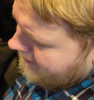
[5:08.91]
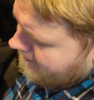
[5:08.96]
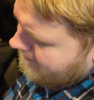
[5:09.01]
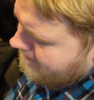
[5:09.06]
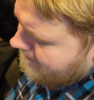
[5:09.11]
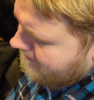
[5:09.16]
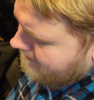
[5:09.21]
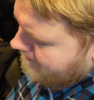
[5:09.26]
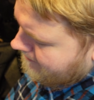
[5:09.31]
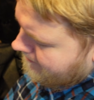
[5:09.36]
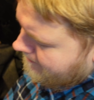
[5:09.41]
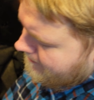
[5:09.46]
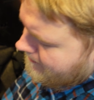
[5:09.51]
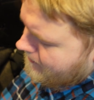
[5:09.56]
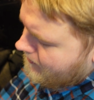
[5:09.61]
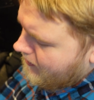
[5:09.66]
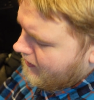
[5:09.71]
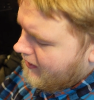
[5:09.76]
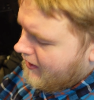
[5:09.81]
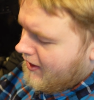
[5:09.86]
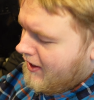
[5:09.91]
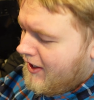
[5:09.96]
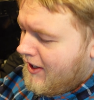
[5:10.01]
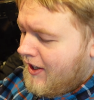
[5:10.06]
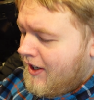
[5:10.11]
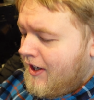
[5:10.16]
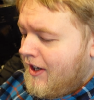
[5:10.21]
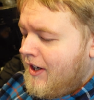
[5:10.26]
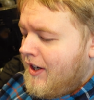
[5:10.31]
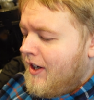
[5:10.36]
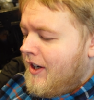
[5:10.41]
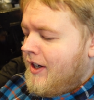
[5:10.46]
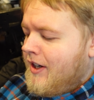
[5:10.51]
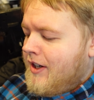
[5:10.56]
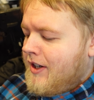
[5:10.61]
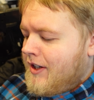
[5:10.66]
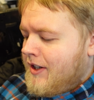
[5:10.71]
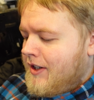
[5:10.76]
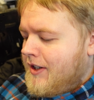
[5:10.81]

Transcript: Nothing is said.